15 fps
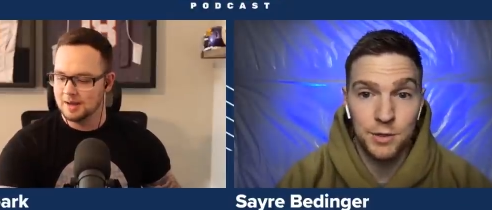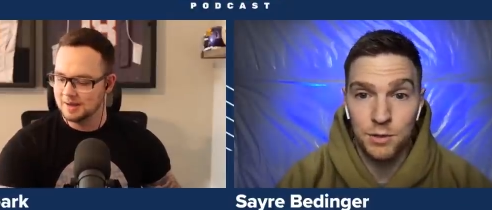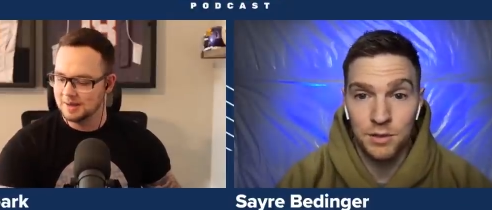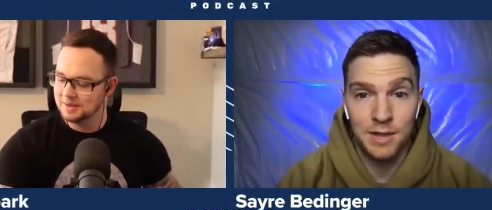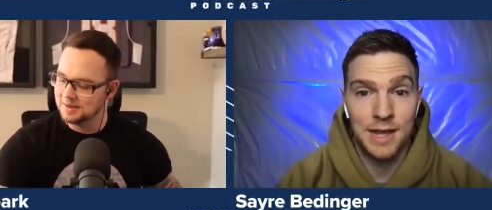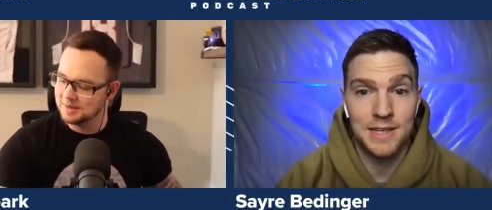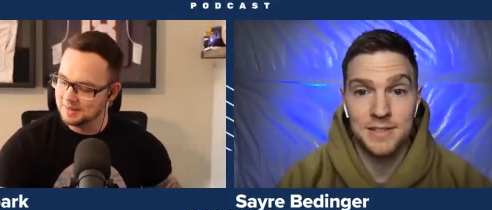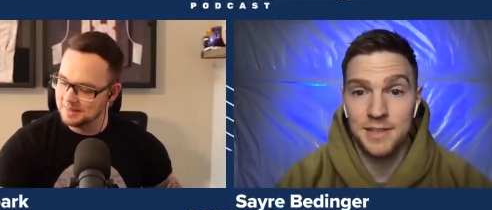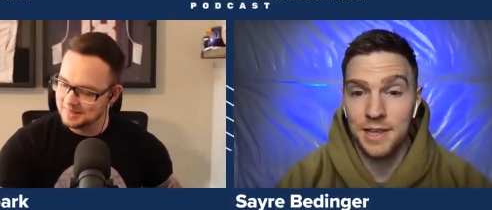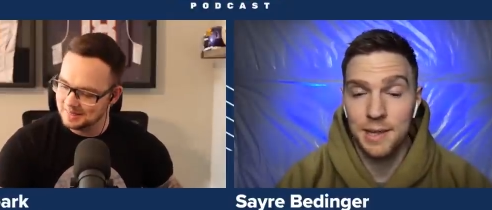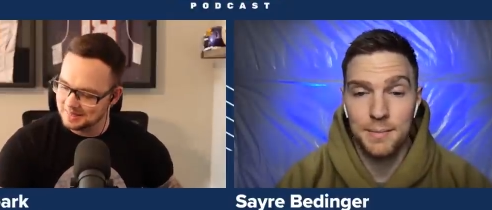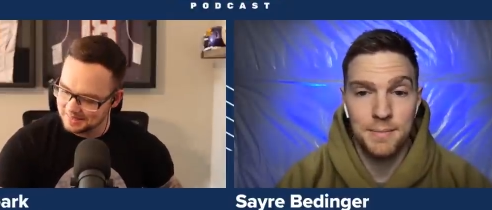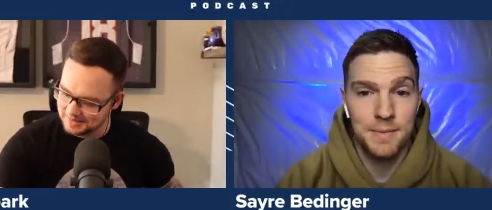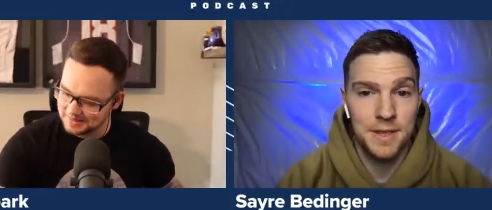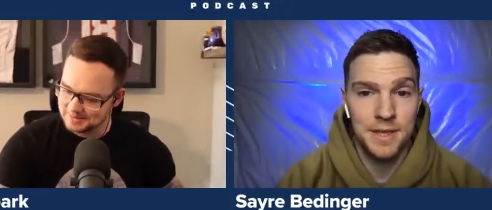Speaker 1: utilizing
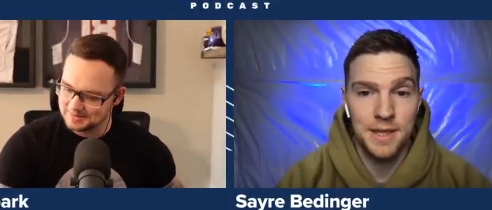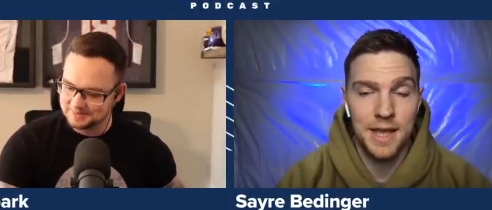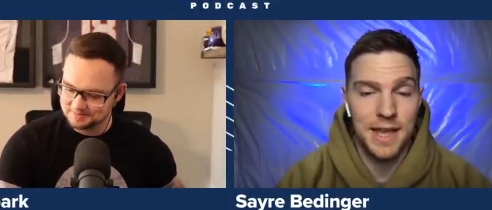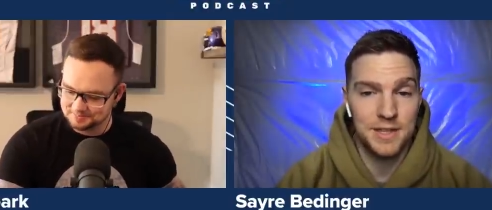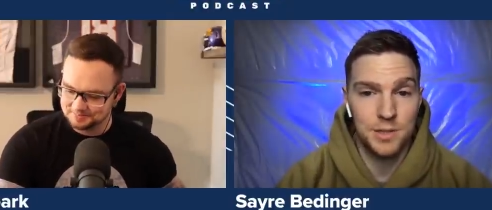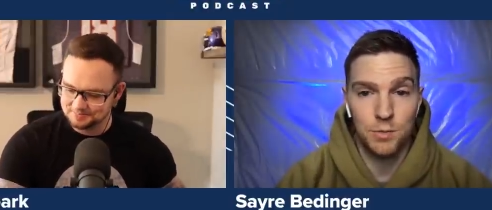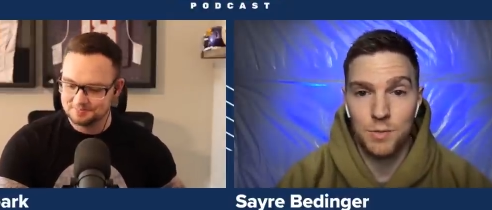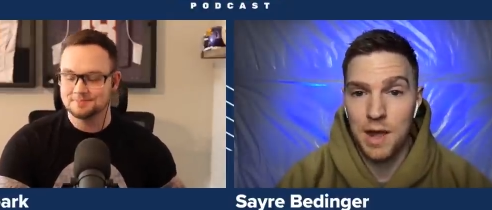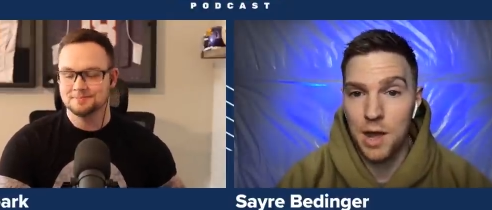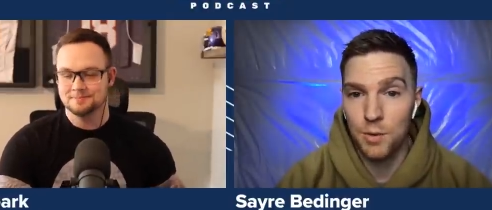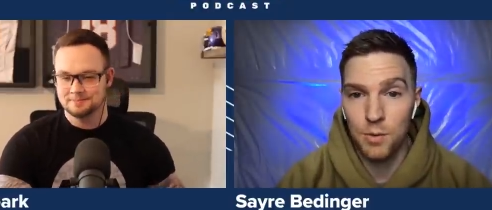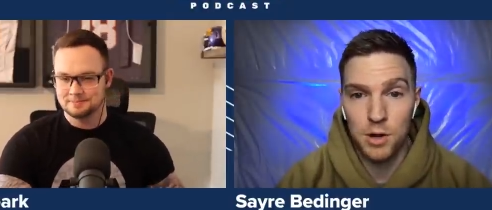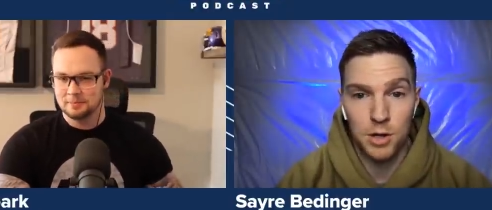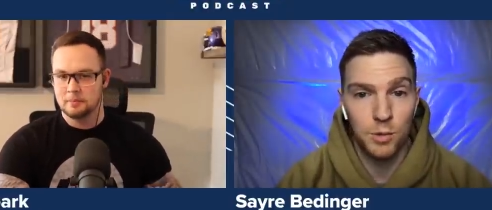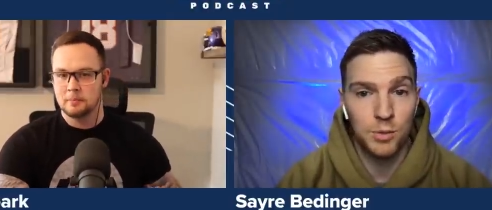him as a route
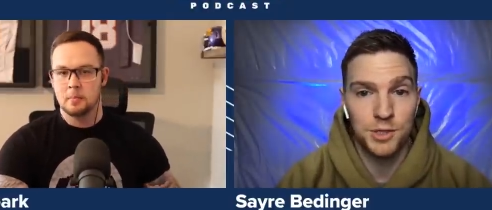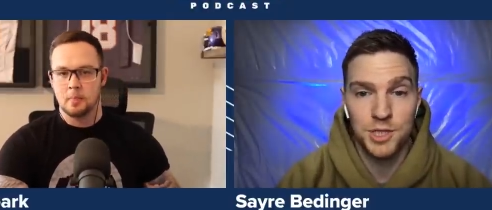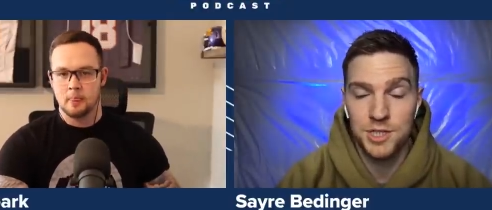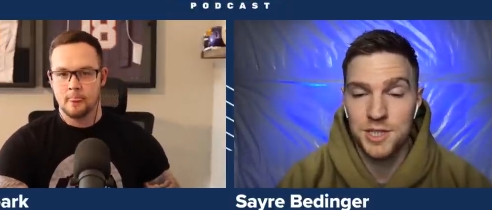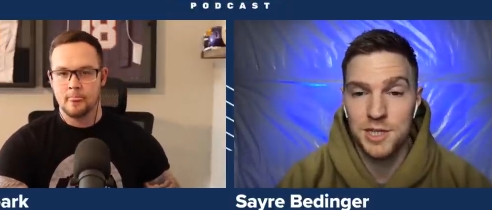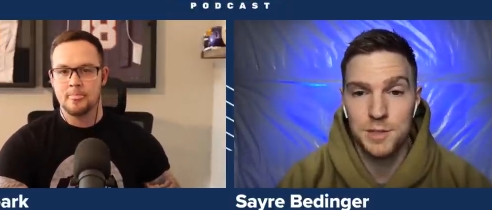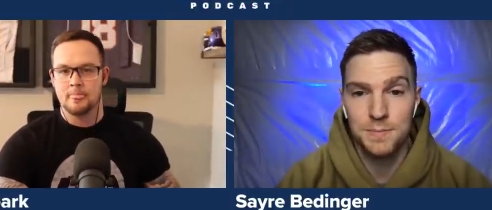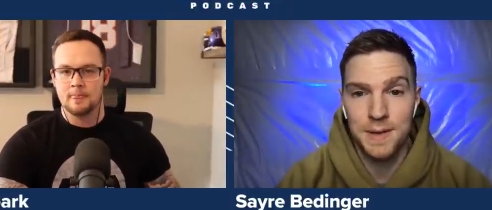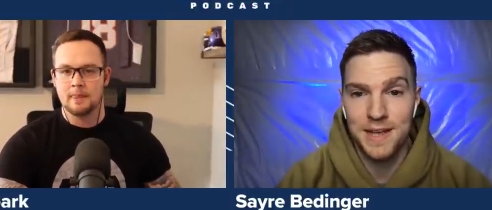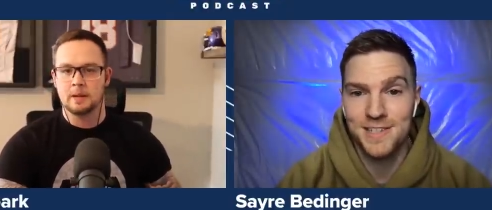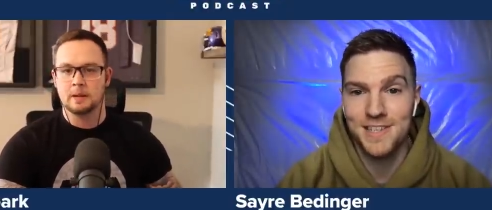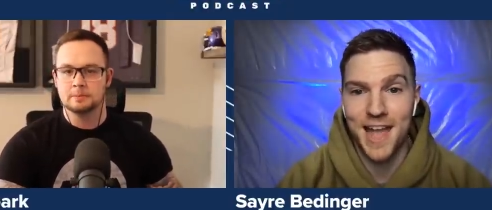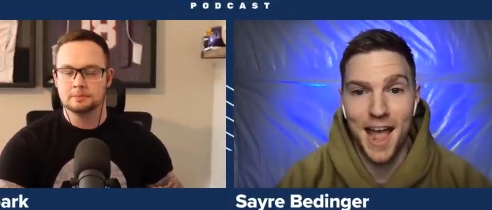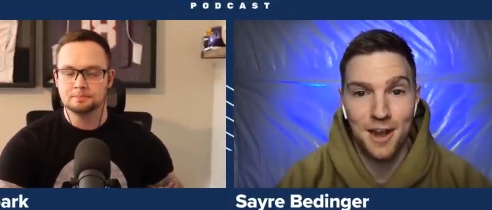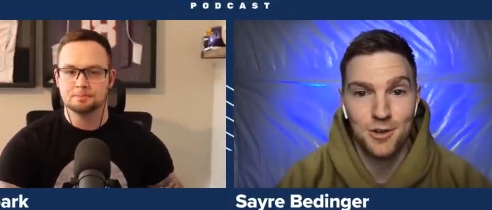runner, which is his
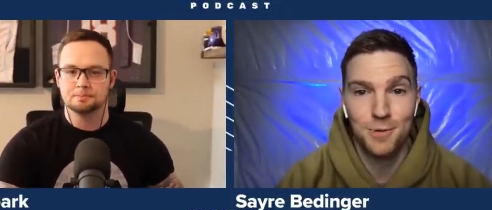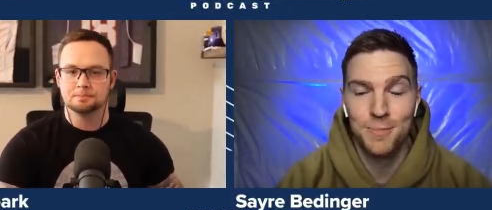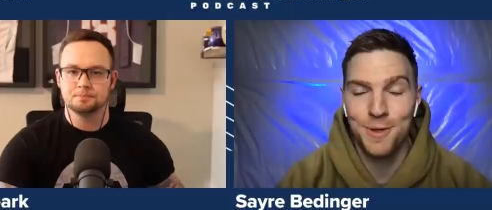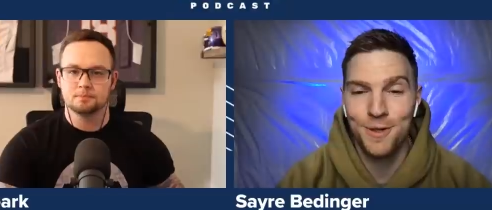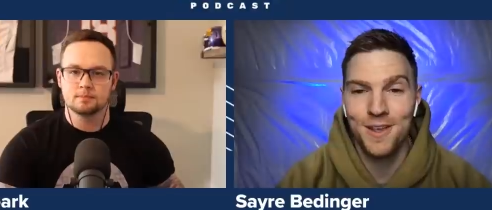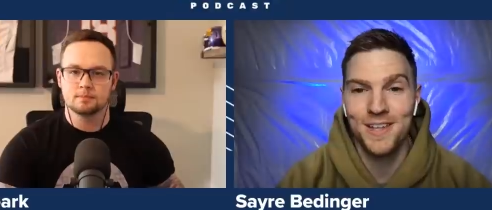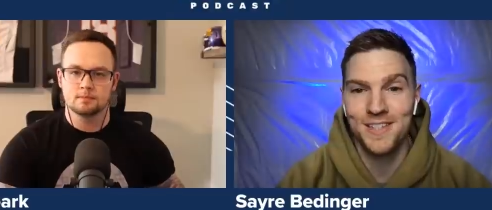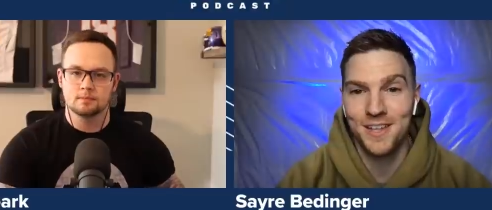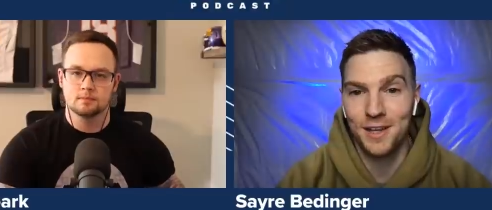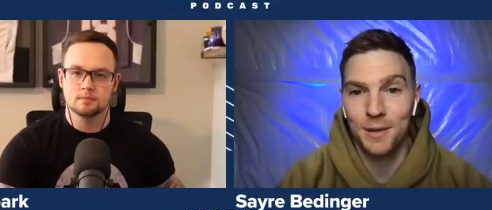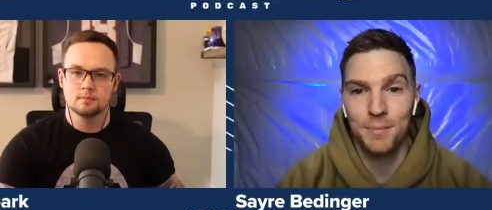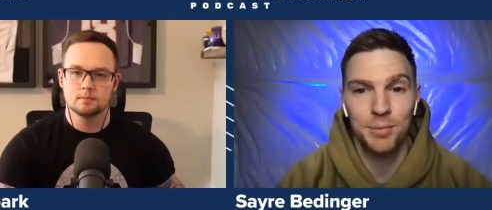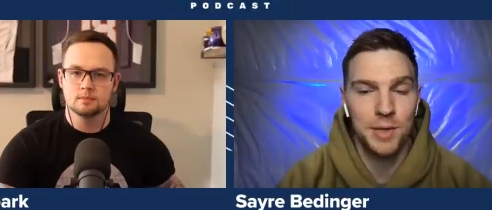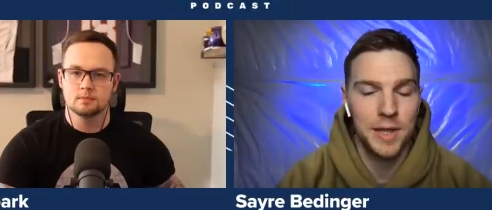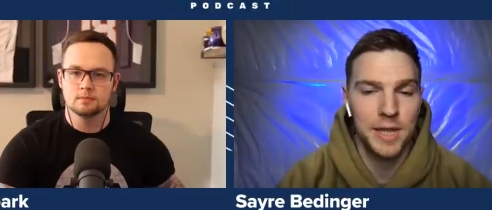best attribute, is a
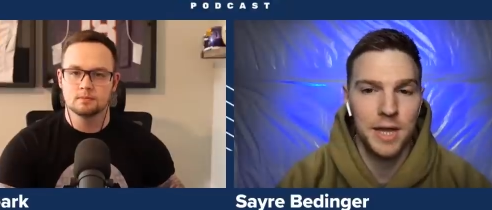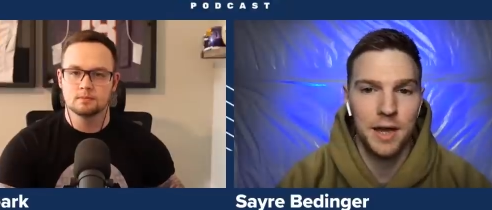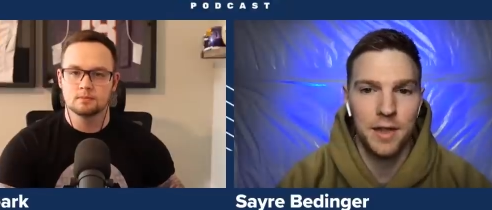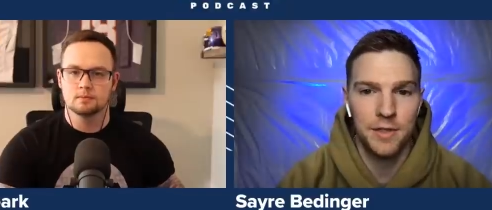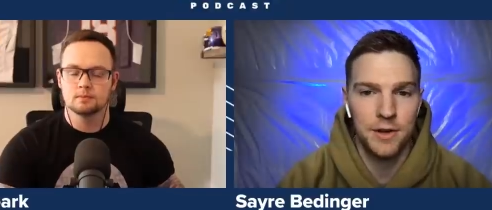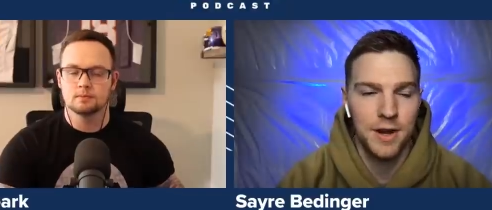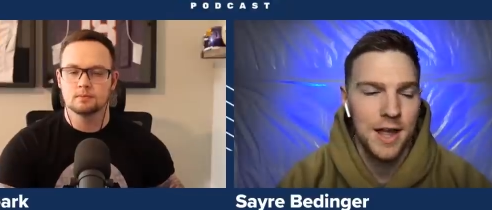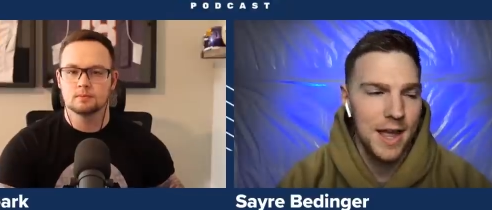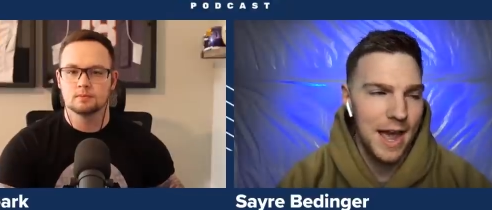completely other.